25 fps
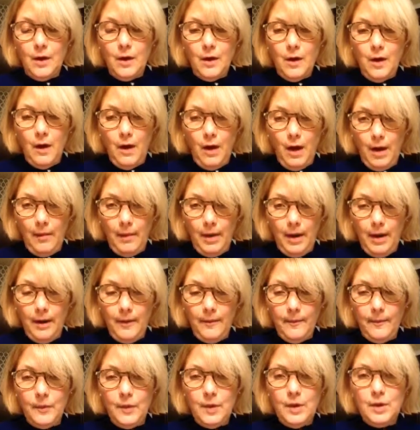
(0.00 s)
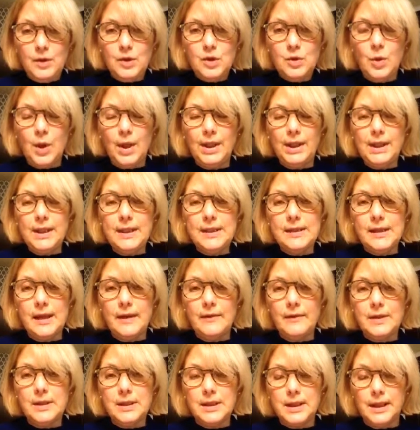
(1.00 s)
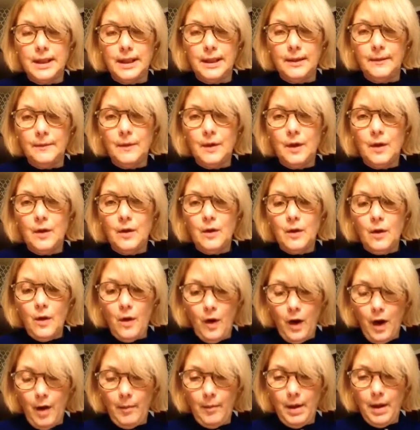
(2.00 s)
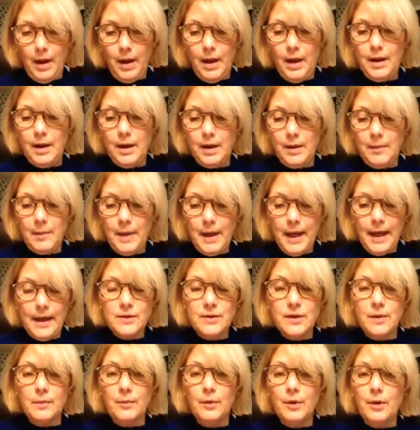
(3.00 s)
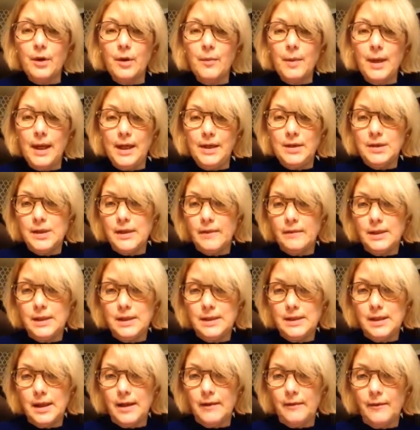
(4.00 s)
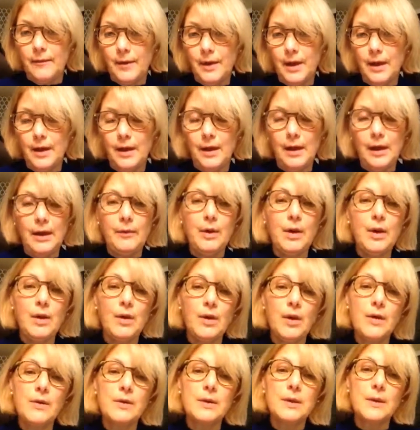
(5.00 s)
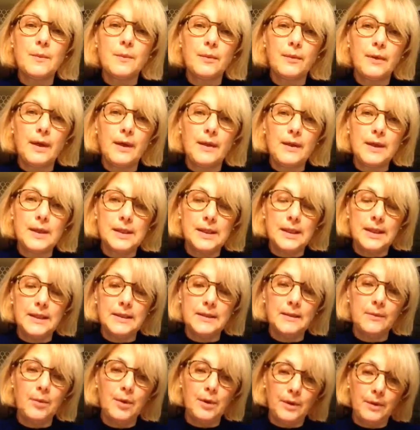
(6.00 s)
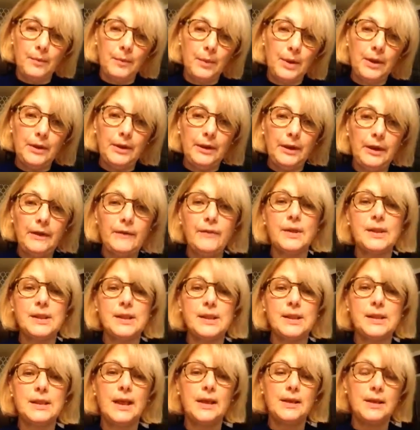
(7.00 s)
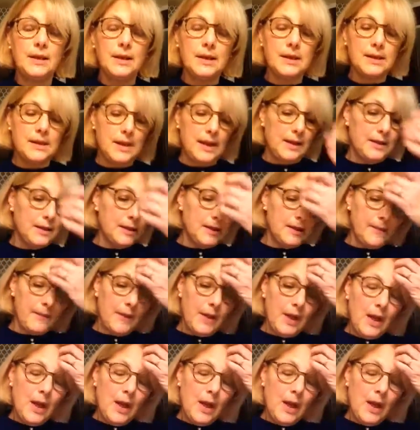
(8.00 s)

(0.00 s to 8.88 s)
comma, 2017, comma, and then the page number would go page 77. And then I would close the parentheses and put the period if that's at the end of the sentence.